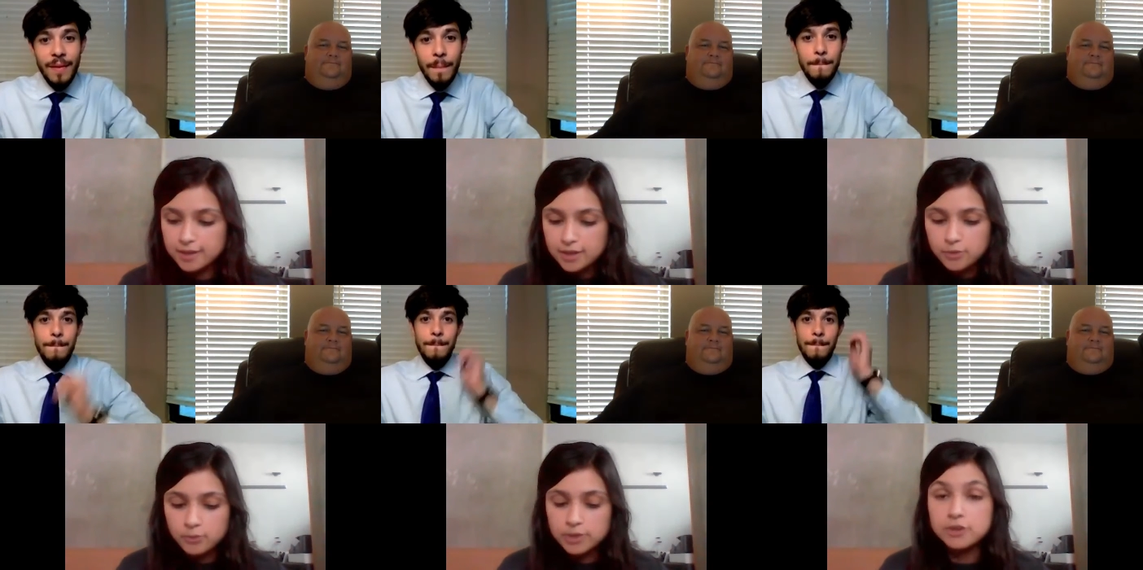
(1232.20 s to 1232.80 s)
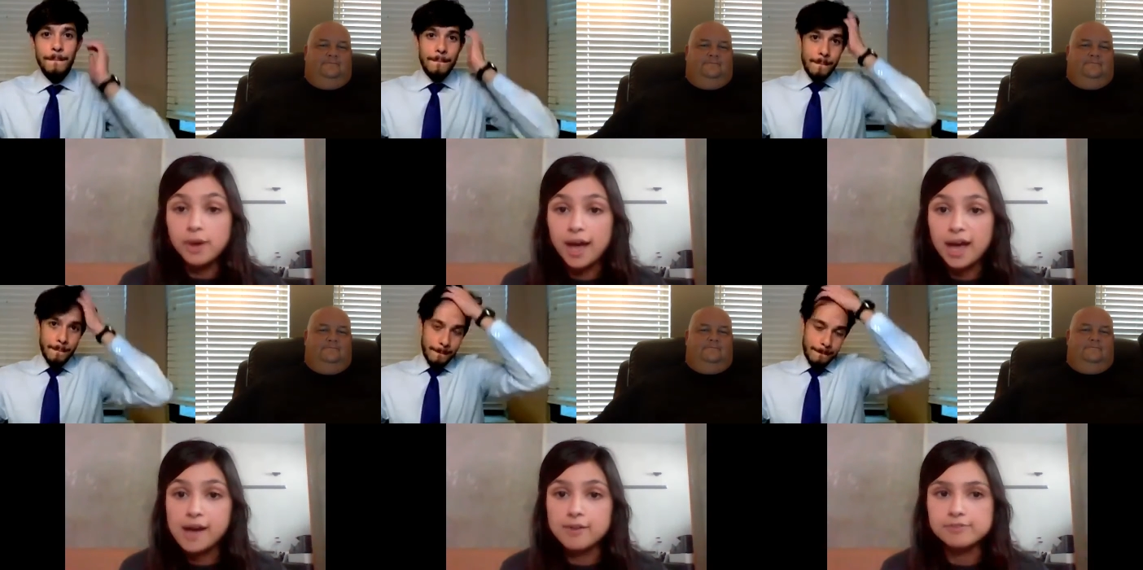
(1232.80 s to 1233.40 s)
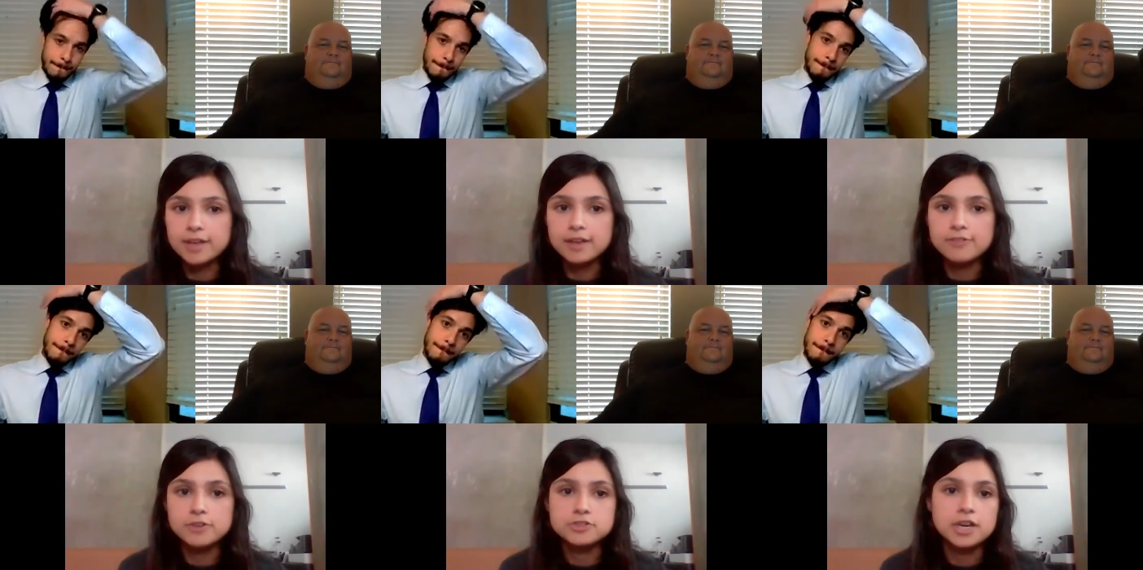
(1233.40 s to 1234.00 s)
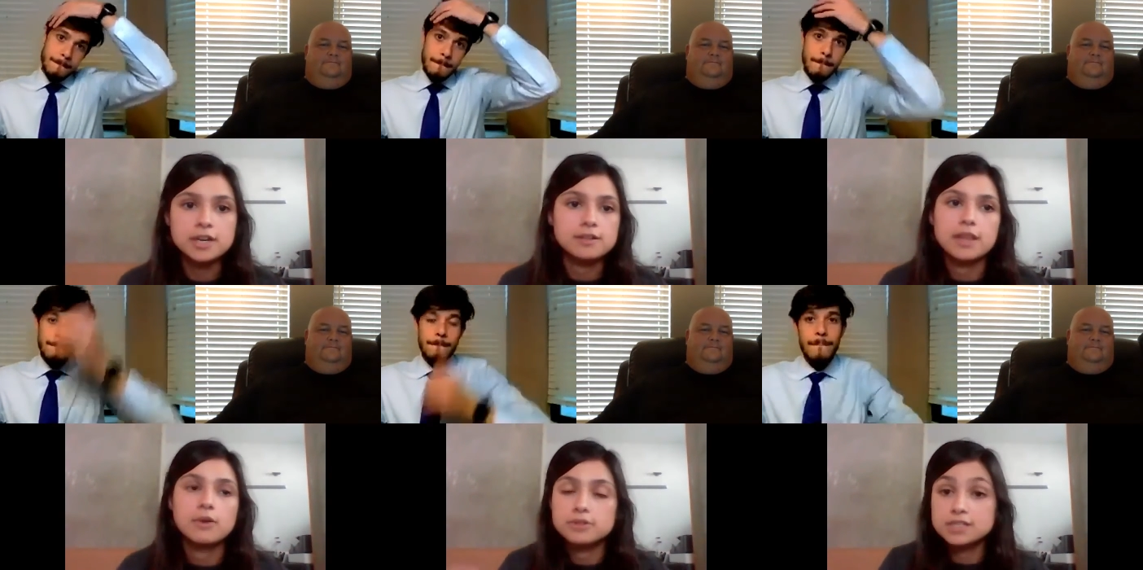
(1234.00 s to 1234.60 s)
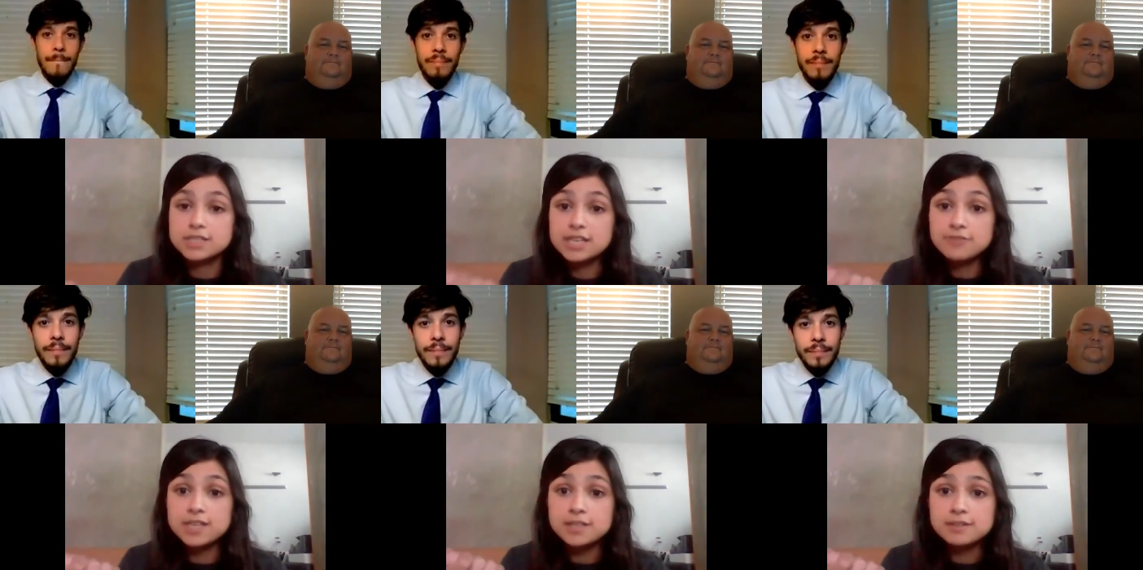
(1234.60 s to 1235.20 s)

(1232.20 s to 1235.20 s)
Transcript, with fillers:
Speaker 1: when you have, like, if you're trying, like, the TV.